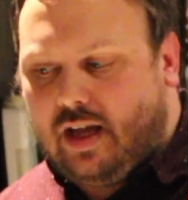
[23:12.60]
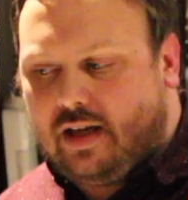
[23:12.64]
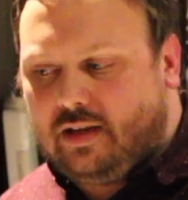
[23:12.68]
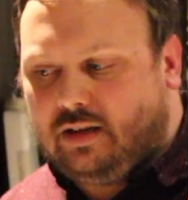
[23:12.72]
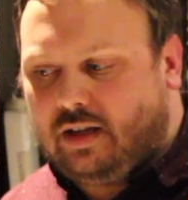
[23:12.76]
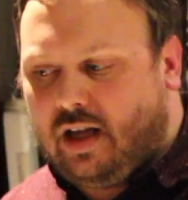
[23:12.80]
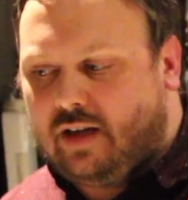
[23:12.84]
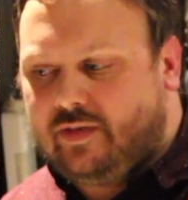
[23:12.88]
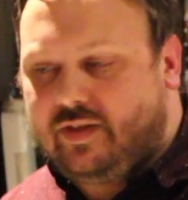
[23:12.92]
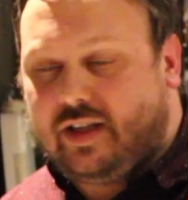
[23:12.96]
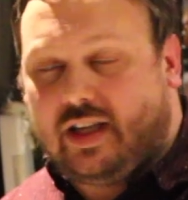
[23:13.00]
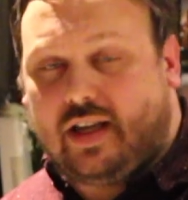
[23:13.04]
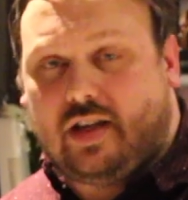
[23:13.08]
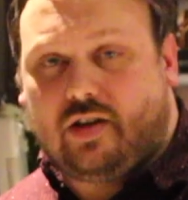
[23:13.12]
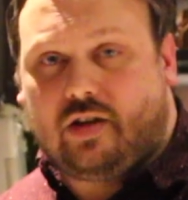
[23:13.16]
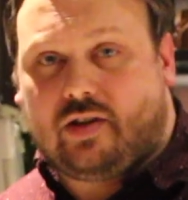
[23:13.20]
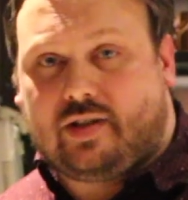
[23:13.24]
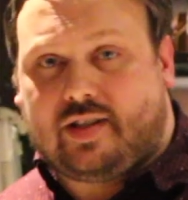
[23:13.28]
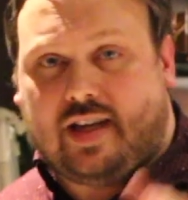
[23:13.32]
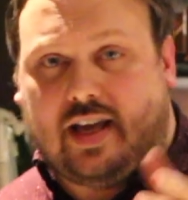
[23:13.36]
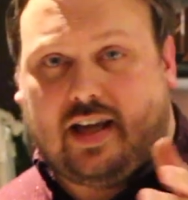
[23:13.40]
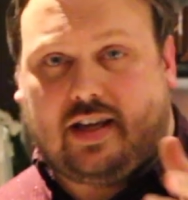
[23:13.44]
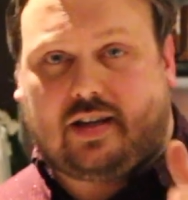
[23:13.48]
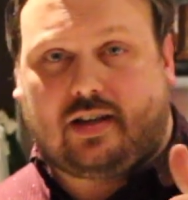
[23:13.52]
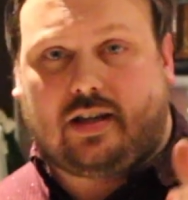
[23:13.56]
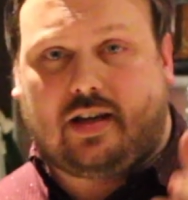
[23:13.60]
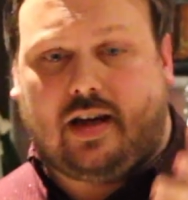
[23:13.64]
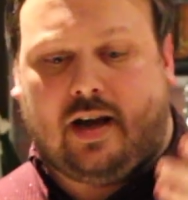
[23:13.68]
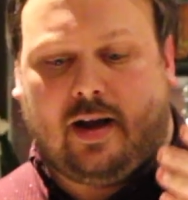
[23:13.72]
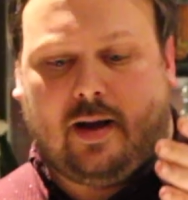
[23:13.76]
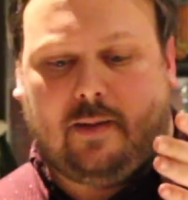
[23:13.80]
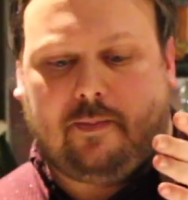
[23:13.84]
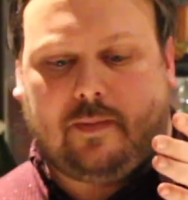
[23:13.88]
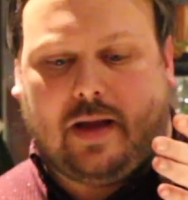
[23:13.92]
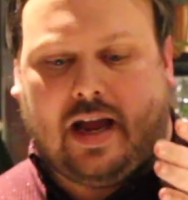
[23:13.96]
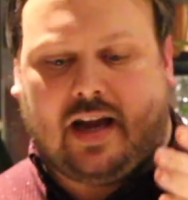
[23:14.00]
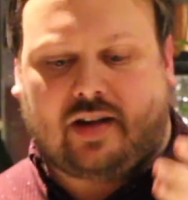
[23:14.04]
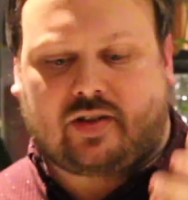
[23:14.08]
Love to get your take.
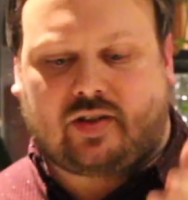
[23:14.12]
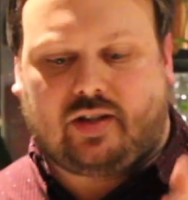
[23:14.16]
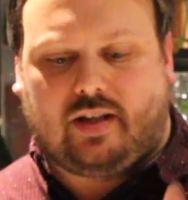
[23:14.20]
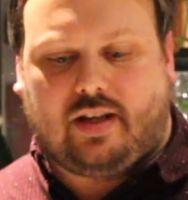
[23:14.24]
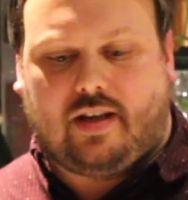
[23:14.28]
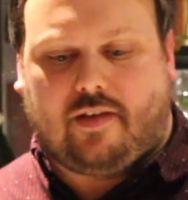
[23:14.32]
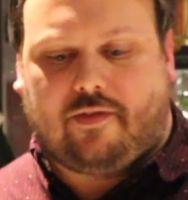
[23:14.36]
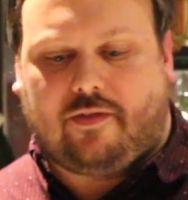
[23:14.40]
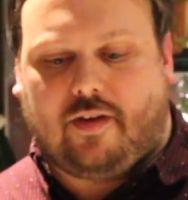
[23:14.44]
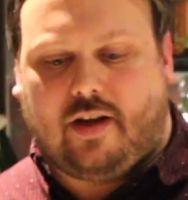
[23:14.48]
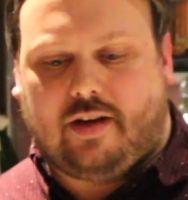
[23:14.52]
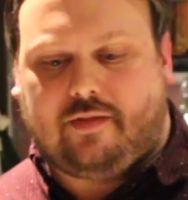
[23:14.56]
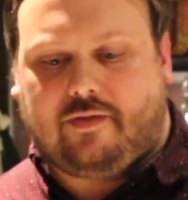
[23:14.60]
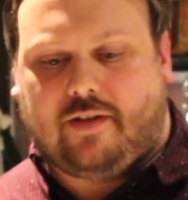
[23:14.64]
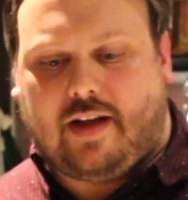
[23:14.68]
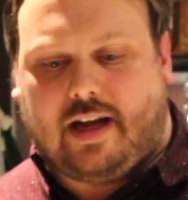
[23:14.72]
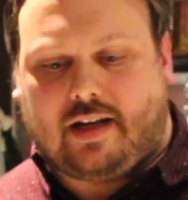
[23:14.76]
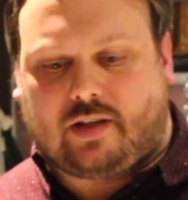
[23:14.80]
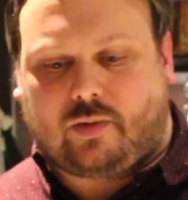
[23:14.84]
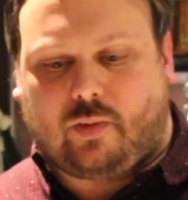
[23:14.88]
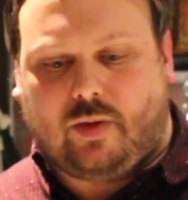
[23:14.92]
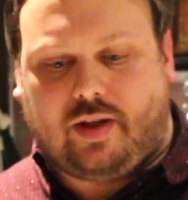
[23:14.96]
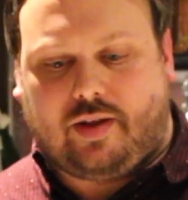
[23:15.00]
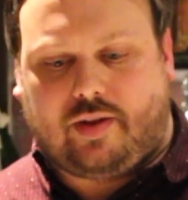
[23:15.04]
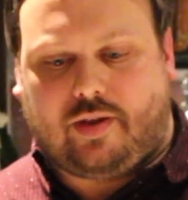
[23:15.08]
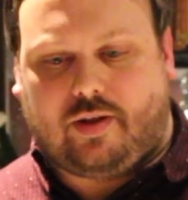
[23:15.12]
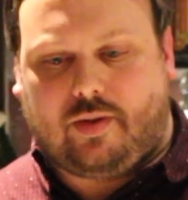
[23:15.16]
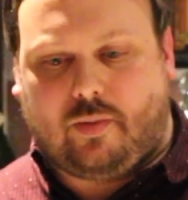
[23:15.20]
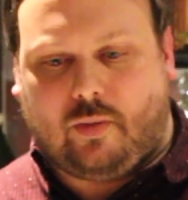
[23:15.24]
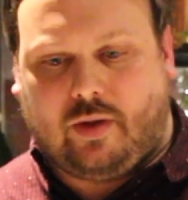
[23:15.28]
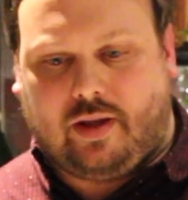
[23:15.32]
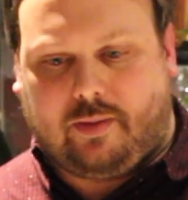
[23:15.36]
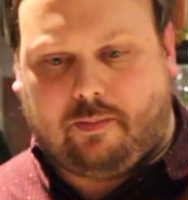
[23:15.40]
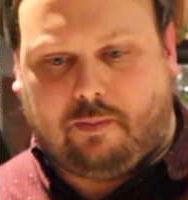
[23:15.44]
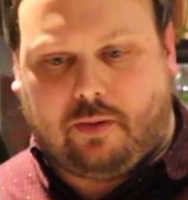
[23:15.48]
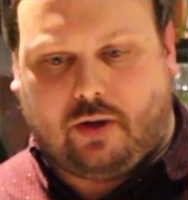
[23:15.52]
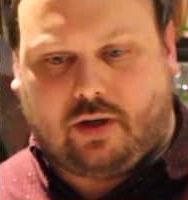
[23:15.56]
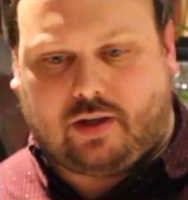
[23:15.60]
Actually, a fun fact
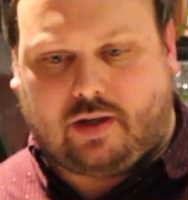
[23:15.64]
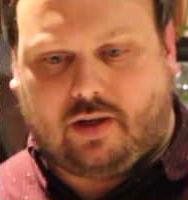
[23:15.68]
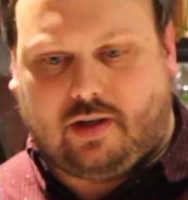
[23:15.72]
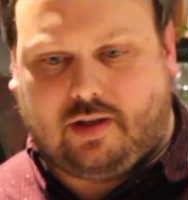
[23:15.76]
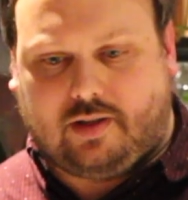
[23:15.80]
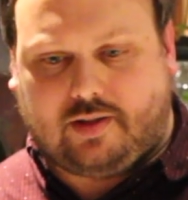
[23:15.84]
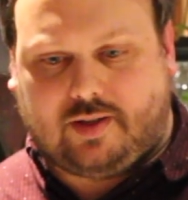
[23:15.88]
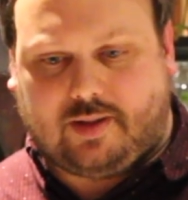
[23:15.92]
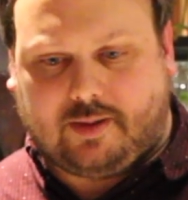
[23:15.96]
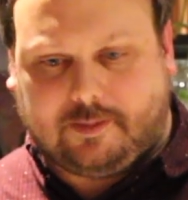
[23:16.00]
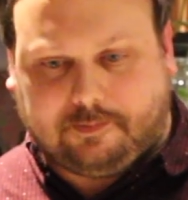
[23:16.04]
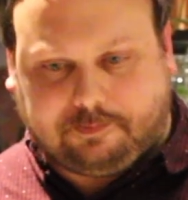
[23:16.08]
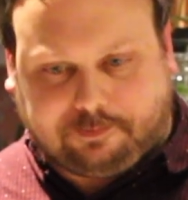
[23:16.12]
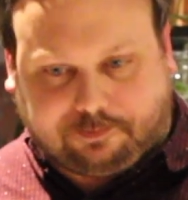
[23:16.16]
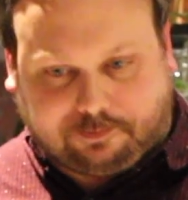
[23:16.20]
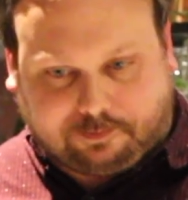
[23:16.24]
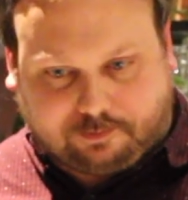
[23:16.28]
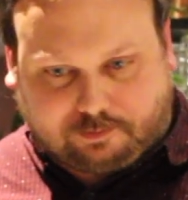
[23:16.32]
with Booker's,